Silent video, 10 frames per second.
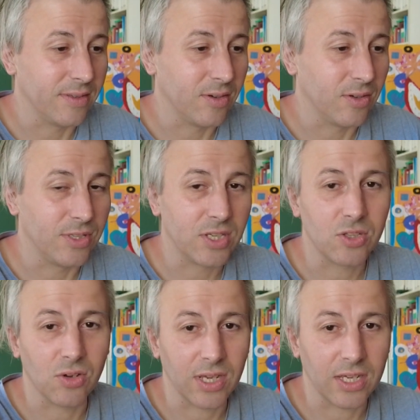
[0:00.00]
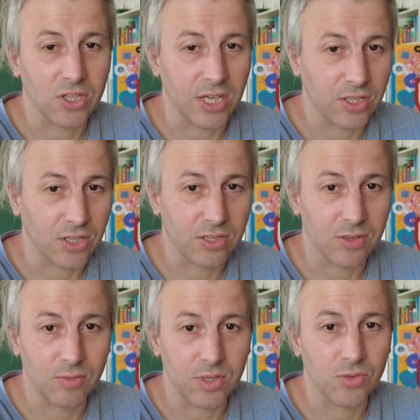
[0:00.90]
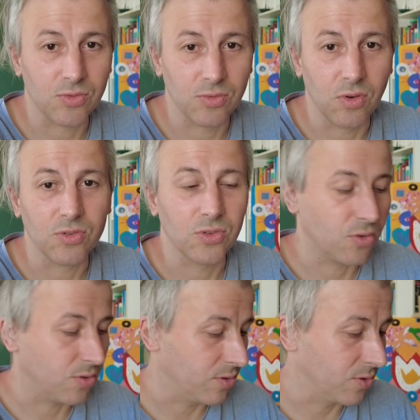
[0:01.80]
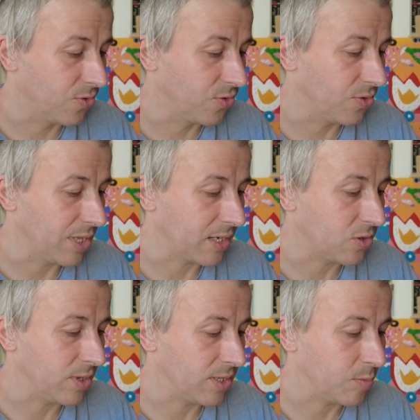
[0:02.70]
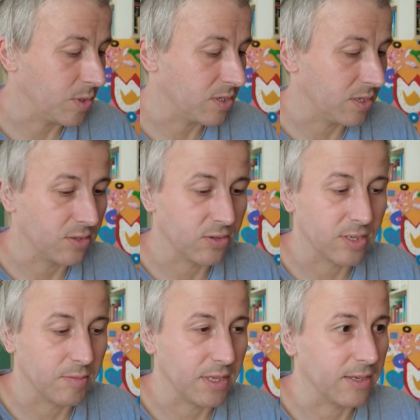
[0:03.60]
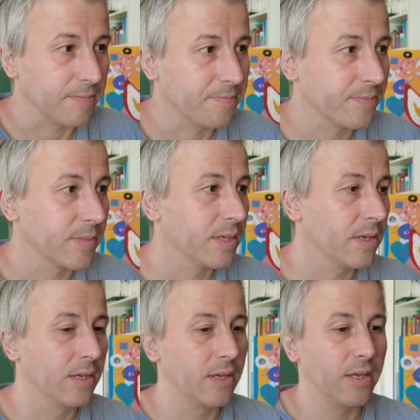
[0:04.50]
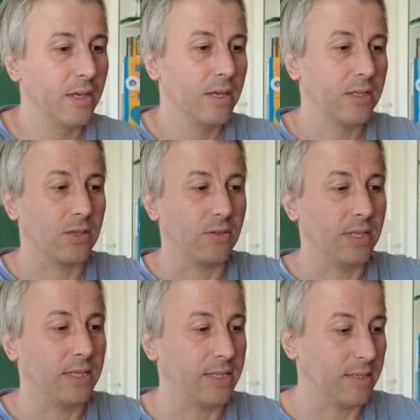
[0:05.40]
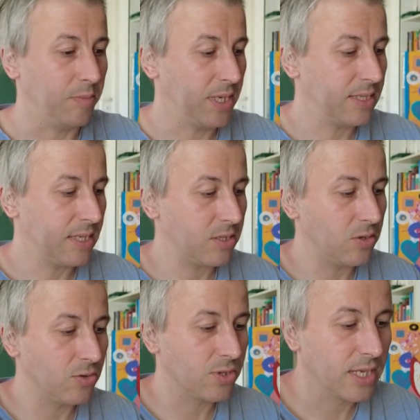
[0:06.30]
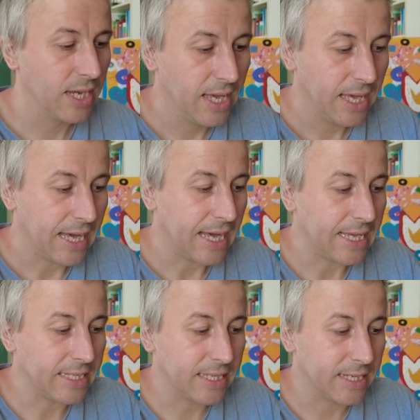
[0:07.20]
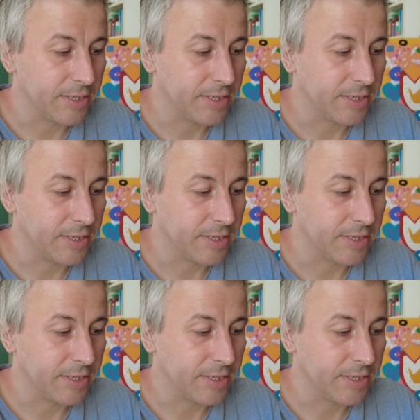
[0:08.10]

on the stock exchanges, which also grew like 20% or something. So this is a business news. And